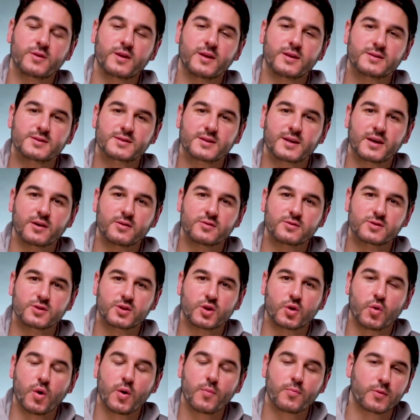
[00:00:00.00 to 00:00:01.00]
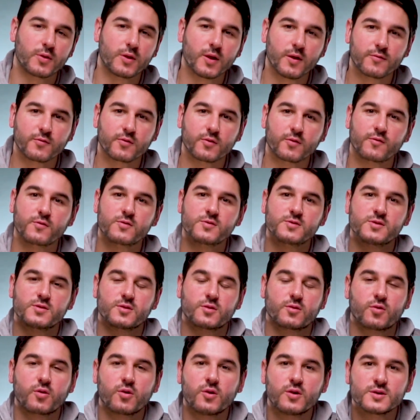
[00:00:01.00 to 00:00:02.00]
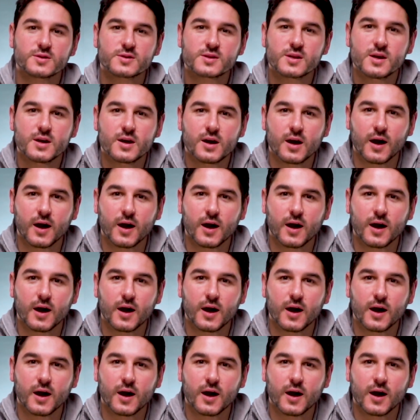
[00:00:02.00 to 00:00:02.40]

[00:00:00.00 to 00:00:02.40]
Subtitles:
That scales you go up. We love Universal Lacrosse.